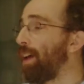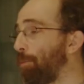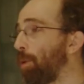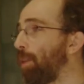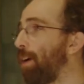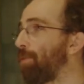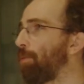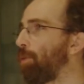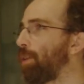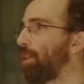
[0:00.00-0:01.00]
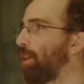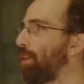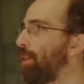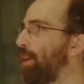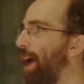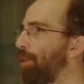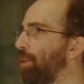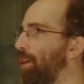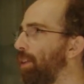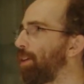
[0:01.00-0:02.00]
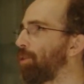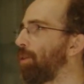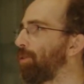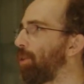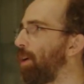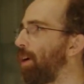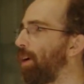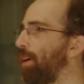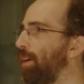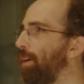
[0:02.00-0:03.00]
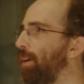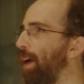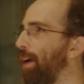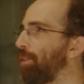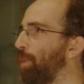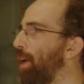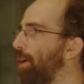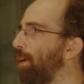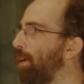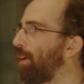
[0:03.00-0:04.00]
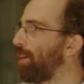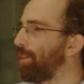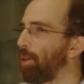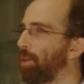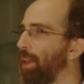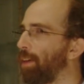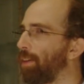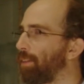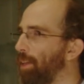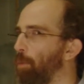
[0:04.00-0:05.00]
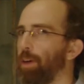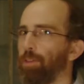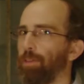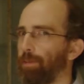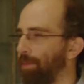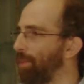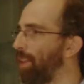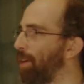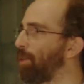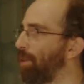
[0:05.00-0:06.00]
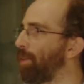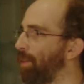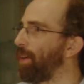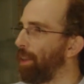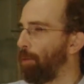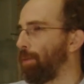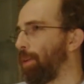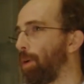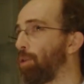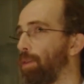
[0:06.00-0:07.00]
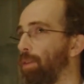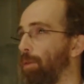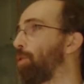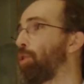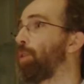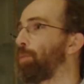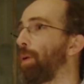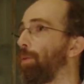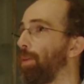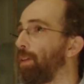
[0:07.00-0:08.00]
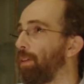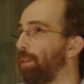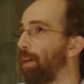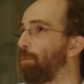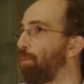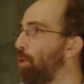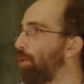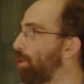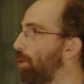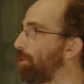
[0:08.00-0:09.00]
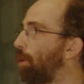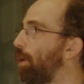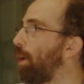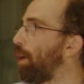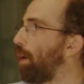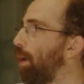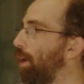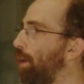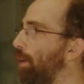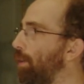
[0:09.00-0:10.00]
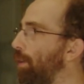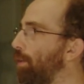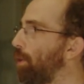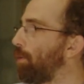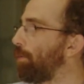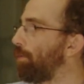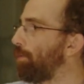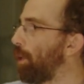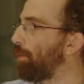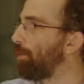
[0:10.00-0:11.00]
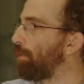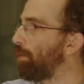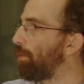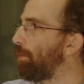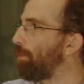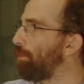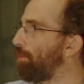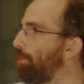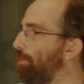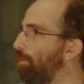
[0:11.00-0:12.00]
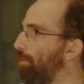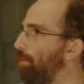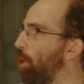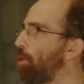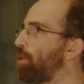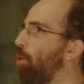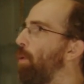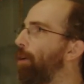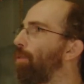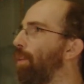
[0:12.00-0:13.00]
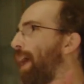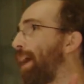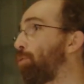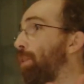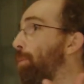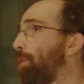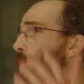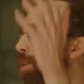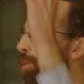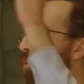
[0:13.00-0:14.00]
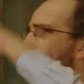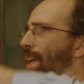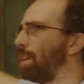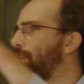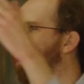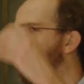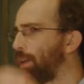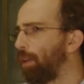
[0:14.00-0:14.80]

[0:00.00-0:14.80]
in real life, Deadwood did actually elect Saul Starr as mayor. So like there was like, and there were Jewish people in Deadwood more than Saul Starr. And so, you know, though there's no record that the actual E.B. Farnham was anti-Semitic.